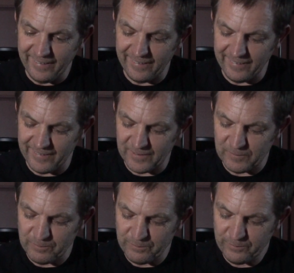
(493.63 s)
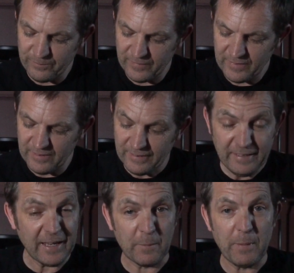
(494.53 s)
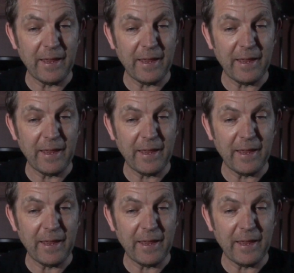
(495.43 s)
King of